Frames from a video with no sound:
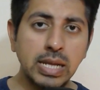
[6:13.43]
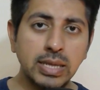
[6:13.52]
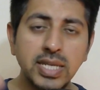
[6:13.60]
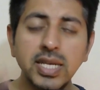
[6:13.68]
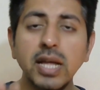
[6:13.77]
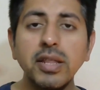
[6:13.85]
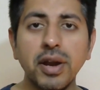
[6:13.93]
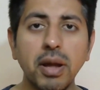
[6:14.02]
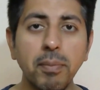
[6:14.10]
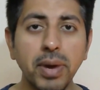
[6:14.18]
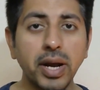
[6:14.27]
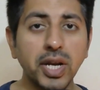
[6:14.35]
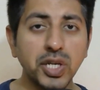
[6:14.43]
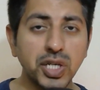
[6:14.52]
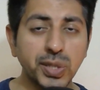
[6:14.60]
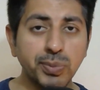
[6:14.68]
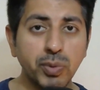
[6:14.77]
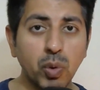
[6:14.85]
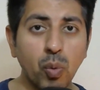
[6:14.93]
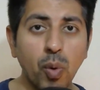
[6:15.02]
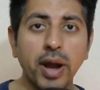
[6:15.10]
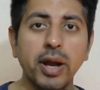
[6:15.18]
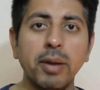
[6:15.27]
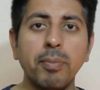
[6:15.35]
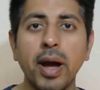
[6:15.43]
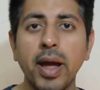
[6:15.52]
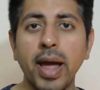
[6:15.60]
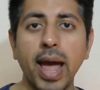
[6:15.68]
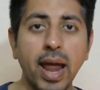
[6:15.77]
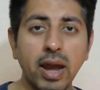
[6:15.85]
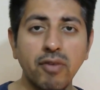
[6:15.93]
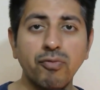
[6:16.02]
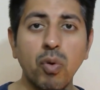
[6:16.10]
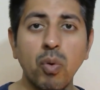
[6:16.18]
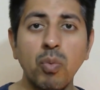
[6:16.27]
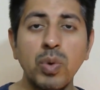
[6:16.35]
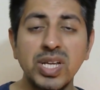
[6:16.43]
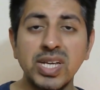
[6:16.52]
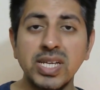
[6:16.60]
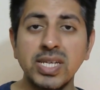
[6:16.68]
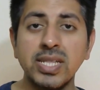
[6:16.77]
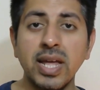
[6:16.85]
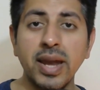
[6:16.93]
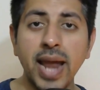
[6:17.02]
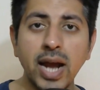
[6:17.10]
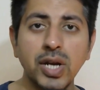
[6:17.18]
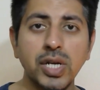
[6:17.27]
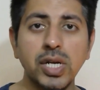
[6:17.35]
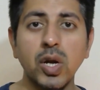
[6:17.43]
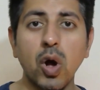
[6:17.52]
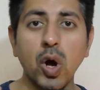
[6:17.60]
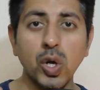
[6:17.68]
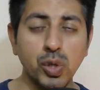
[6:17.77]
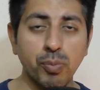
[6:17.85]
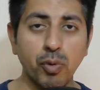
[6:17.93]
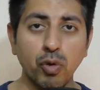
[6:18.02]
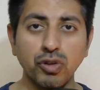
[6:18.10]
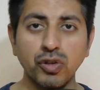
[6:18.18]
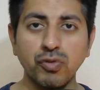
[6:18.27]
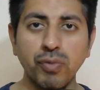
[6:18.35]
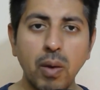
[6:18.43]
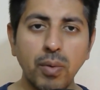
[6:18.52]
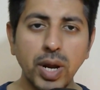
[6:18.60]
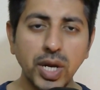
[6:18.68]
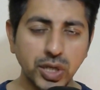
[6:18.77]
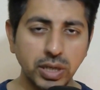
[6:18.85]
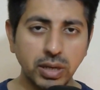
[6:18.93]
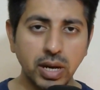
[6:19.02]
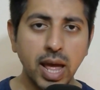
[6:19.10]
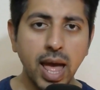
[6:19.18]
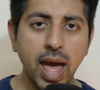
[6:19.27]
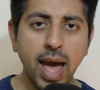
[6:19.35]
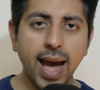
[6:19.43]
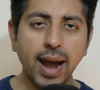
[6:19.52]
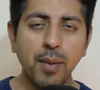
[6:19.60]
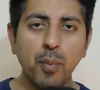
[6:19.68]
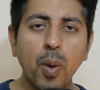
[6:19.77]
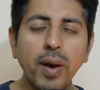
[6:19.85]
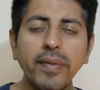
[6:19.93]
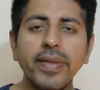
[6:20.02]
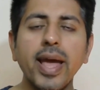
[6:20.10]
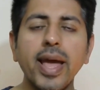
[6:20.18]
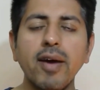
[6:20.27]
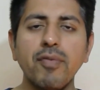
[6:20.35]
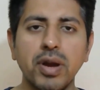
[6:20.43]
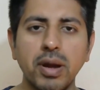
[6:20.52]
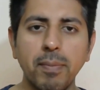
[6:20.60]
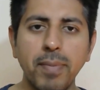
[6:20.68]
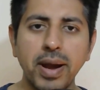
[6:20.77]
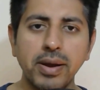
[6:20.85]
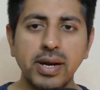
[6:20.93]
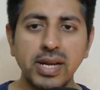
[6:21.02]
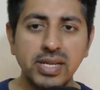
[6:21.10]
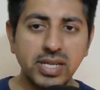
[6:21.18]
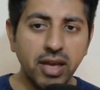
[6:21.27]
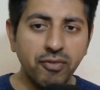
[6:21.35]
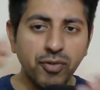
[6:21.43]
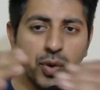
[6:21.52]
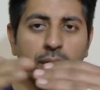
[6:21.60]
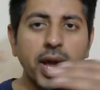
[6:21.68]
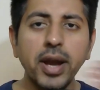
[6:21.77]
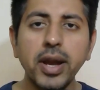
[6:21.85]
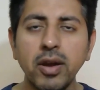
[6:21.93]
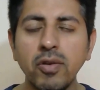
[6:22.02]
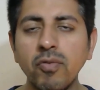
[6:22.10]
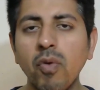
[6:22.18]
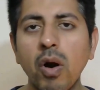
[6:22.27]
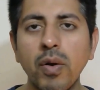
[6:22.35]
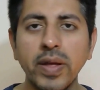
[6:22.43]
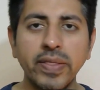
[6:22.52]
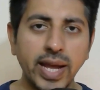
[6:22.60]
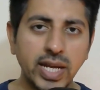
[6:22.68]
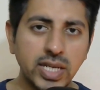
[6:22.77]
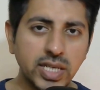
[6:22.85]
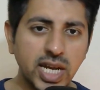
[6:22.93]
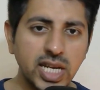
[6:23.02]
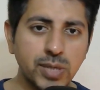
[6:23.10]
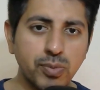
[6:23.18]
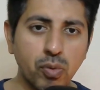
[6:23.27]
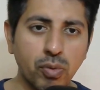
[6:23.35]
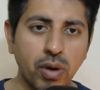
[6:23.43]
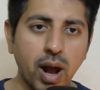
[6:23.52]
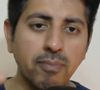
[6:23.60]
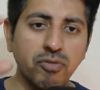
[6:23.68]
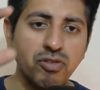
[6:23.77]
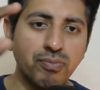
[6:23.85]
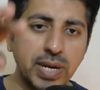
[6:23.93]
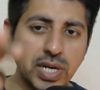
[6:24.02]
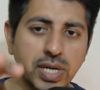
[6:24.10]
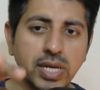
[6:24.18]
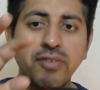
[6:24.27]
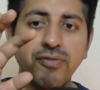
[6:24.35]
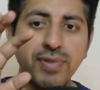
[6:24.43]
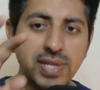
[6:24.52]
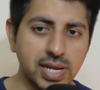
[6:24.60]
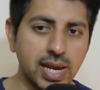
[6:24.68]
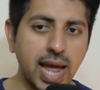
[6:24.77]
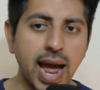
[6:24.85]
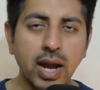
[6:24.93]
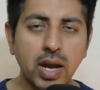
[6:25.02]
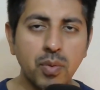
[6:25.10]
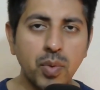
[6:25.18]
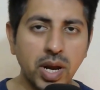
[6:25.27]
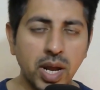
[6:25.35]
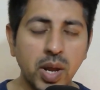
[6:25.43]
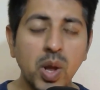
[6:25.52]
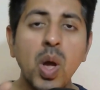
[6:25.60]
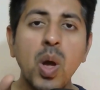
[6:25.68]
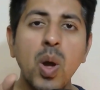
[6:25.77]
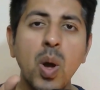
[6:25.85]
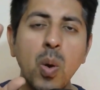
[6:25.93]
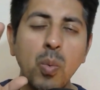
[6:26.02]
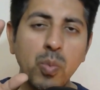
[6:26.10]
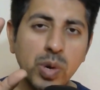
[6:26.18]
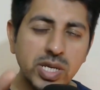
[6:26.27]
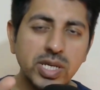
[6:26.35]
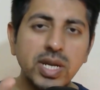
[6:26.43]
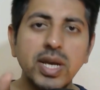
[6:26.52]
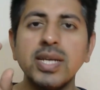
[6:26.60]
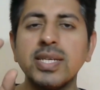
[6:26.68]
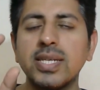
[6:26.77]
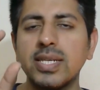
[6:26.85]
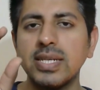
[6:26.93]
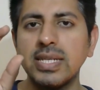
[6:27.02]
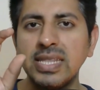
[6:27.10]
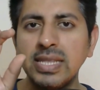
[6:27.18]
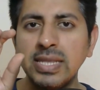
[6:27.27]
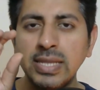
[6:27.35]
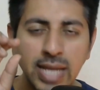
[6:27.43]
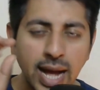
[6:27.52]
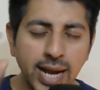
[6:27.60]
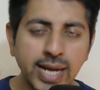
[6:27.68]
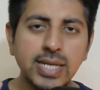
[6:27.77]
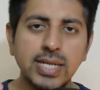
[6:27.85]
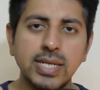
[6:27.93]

These are the recommendations provided by NFO, which is the National Osteoporosis Foundation. And what they have recommended is, if you get involved in the exercise program, especially the physical activity, which is light